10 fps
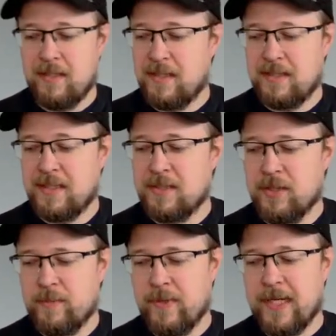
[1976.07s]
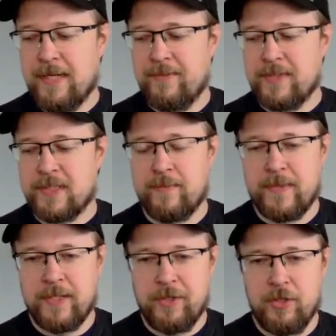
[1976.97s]
It's not about having
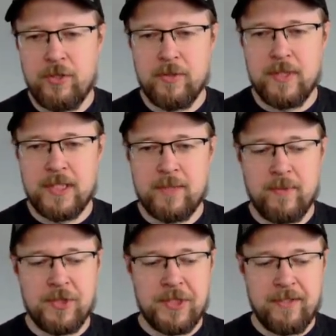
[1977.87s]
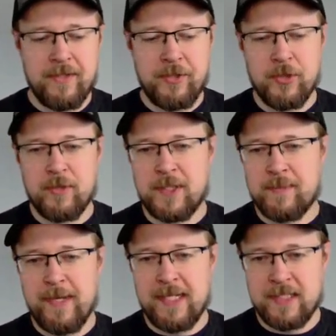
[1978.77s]
something new. It's about sharing your
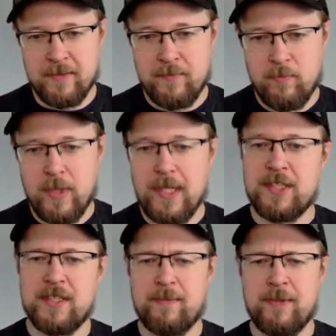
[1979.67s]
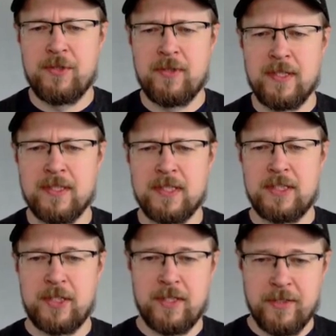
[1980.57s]
perspective. Well, actually, it's two things.
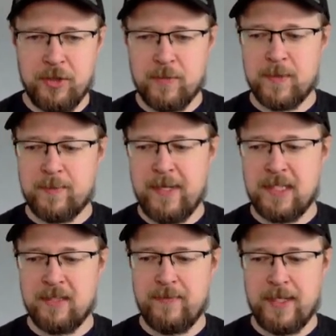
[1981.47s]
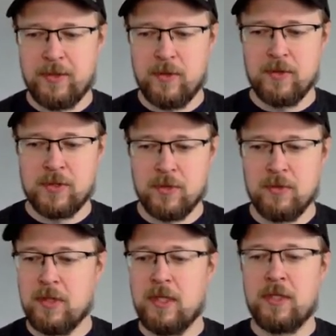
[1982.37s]
It's sharing your perspective and
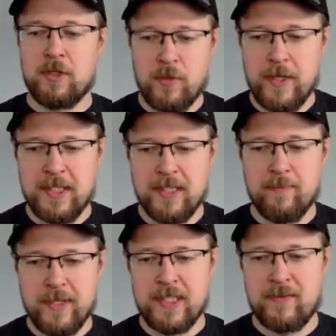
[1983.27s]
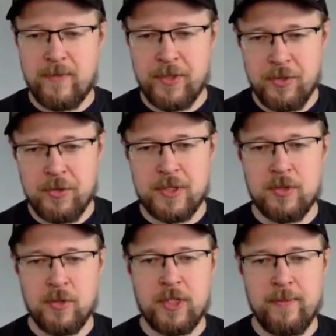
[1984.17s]
also creating a place for you to
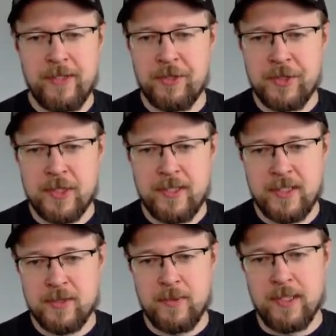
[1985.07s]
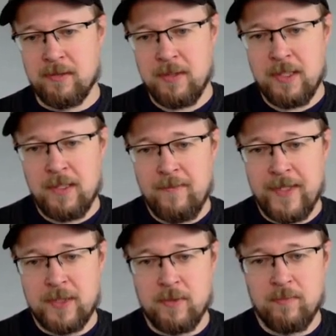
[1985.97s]
document your journey as well.
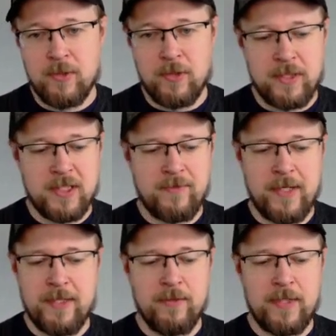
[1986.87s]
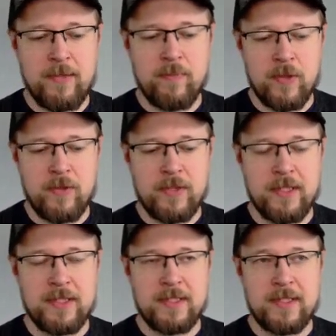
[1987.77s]
That's what blogging is for. I don't think
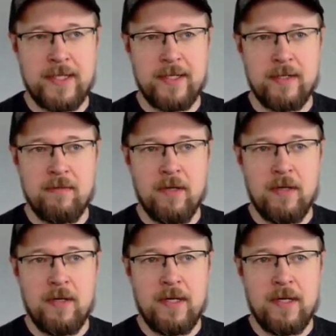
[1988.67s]
blogging is there